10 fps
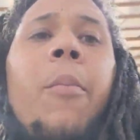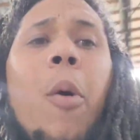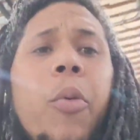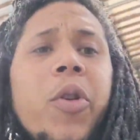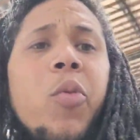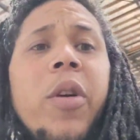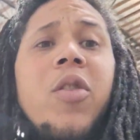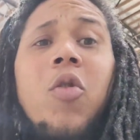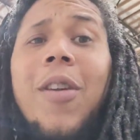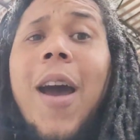But which
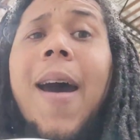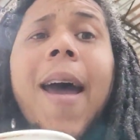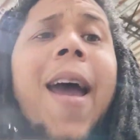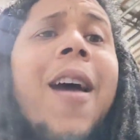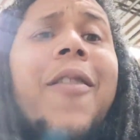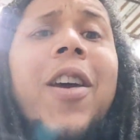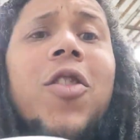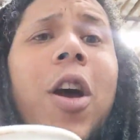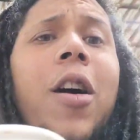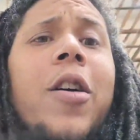one do y'all have
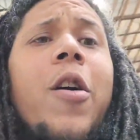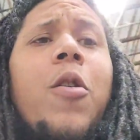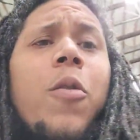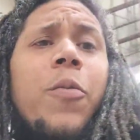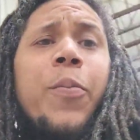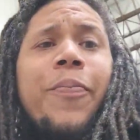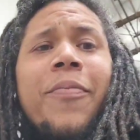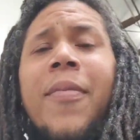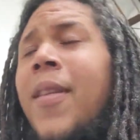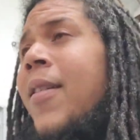as y'all goat?
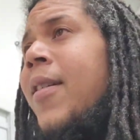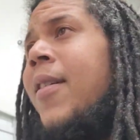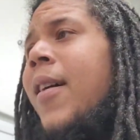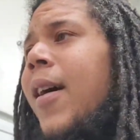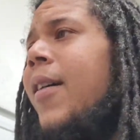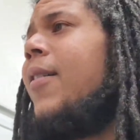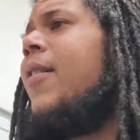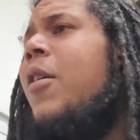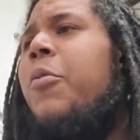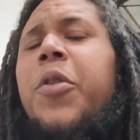Huh?
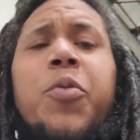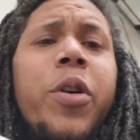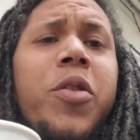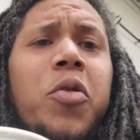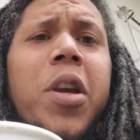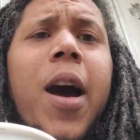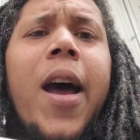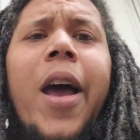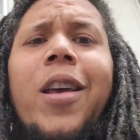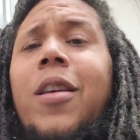Which one do
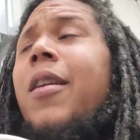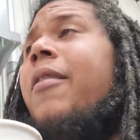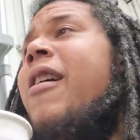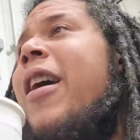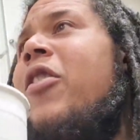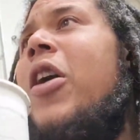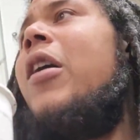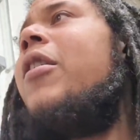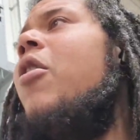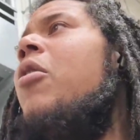y'all have as
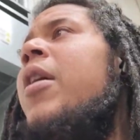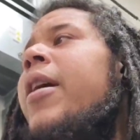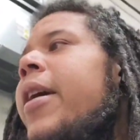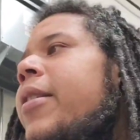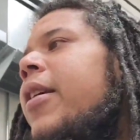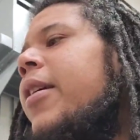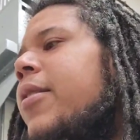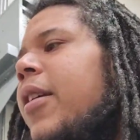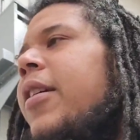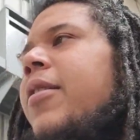y'all goat? Is
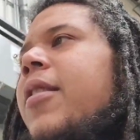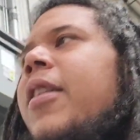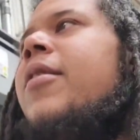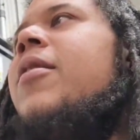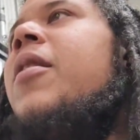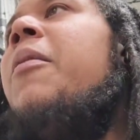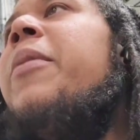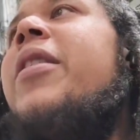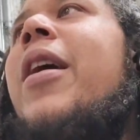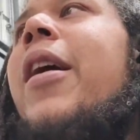is is is
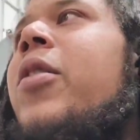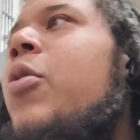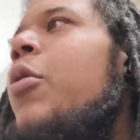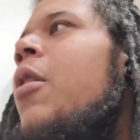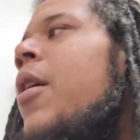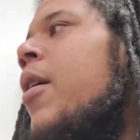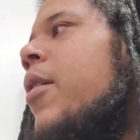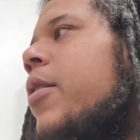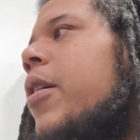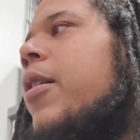Miss Hustle
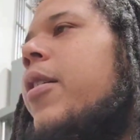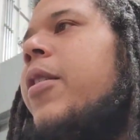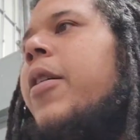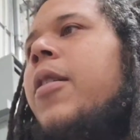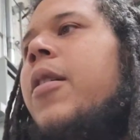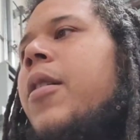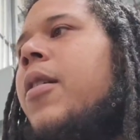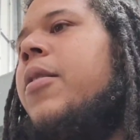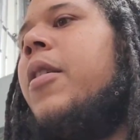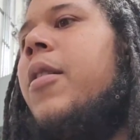the the
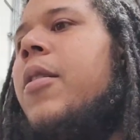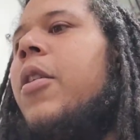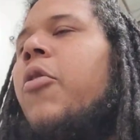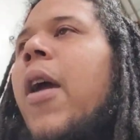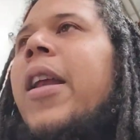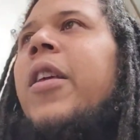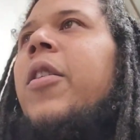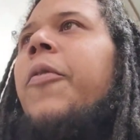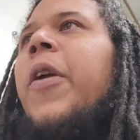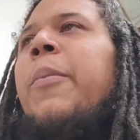the
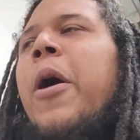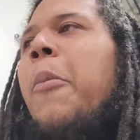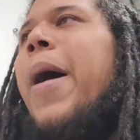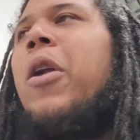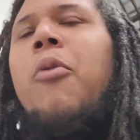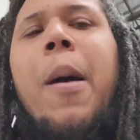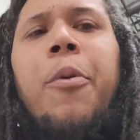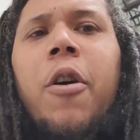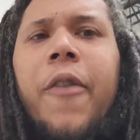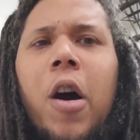greatest female battle
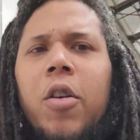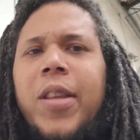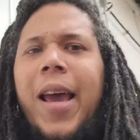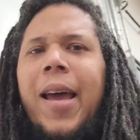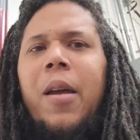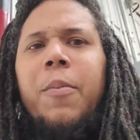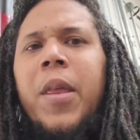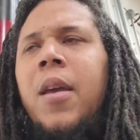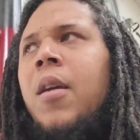rapper of all time?